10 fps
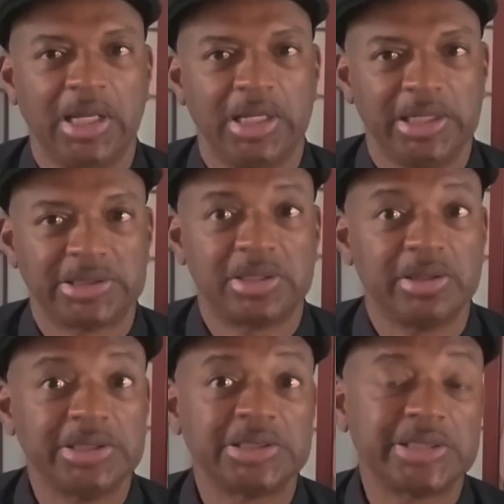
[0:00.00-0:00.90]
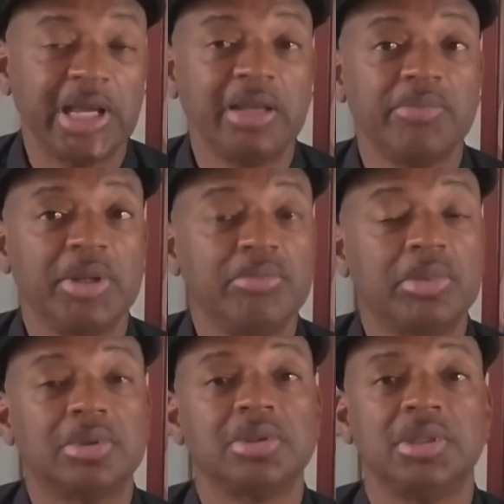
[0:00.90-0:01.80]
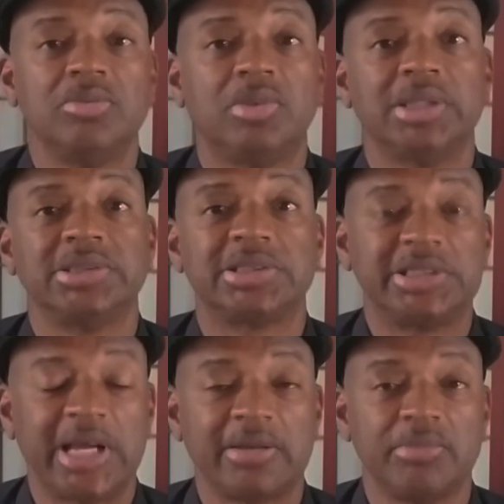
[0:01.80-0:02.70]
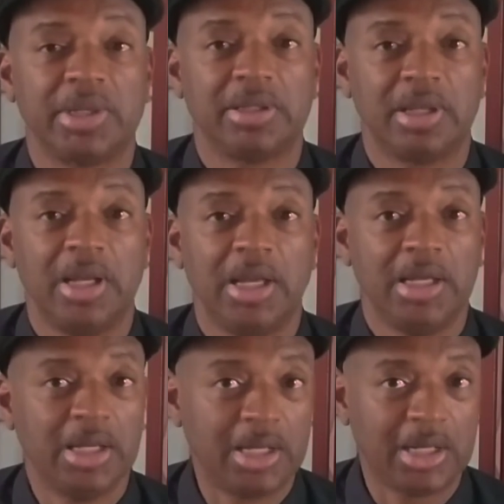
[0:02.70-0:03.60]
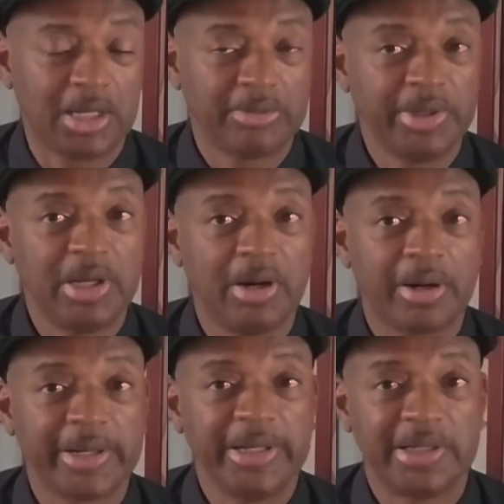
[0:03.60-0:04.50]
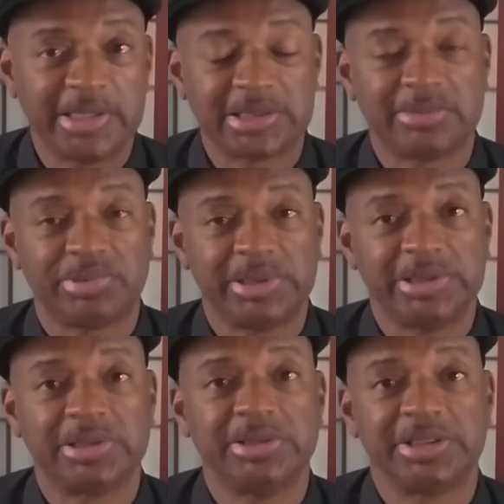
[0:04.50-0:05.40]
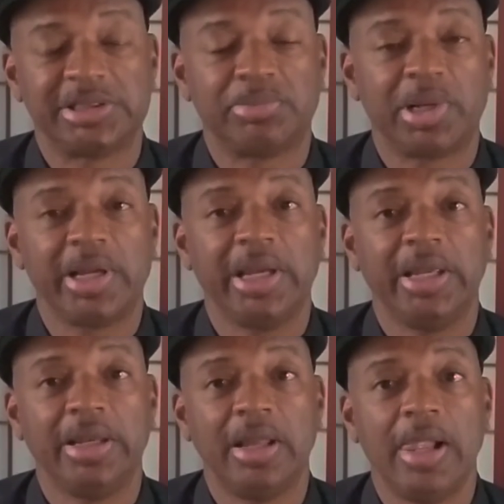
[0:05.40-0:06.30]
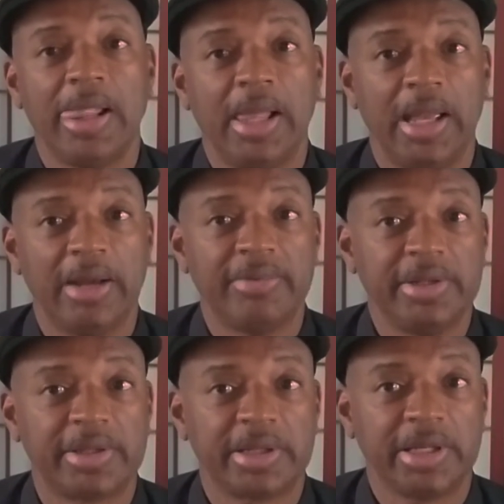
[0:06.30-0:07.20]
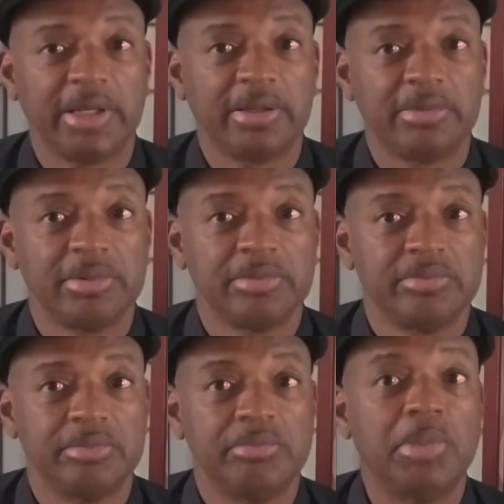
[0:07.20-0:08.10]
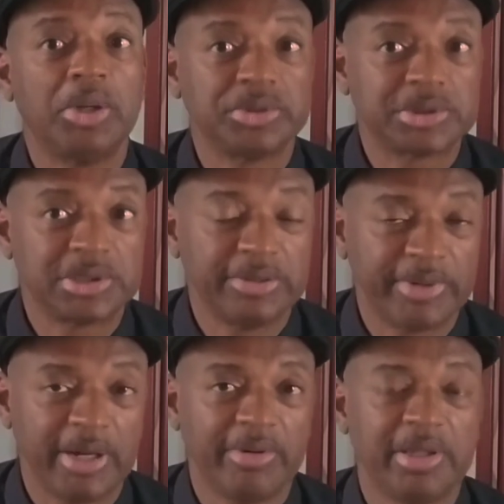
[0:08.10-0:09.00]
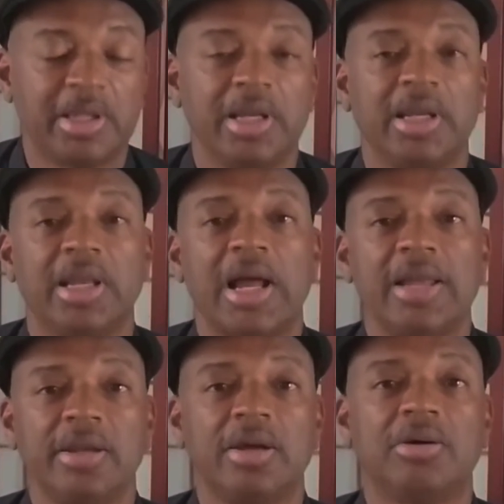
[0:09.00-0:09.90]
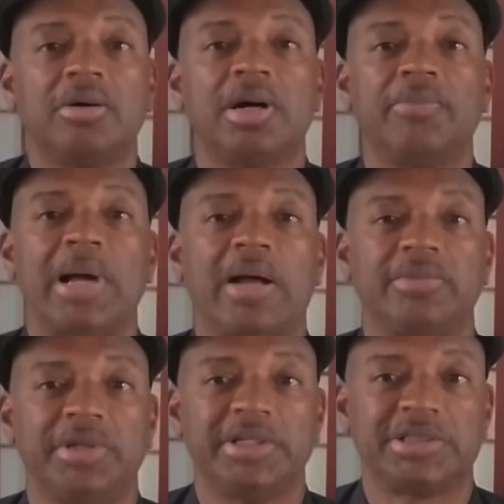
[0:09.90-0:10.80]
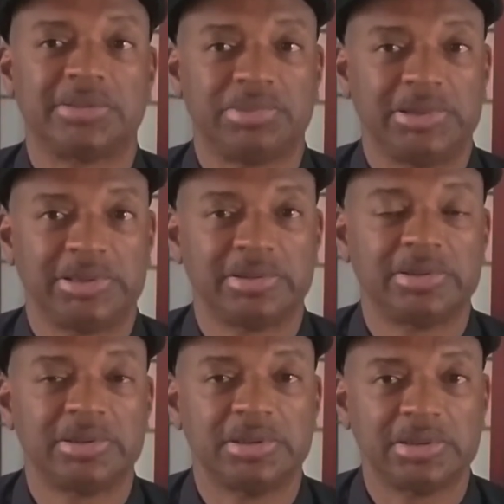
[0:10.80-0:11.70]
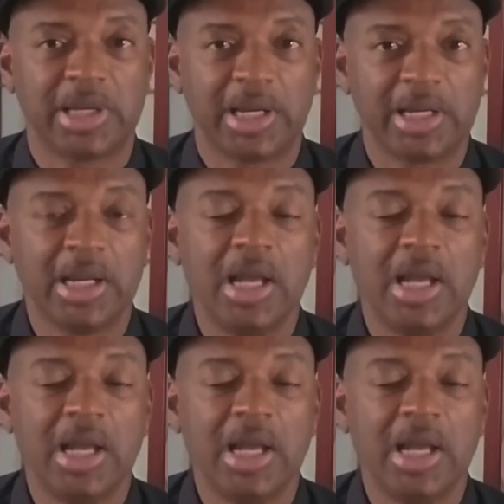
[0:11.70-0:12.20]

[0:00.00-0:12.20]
It's going to take me more than one segment regarding discipline to explain everything, most of everything that I know about discipline, okay?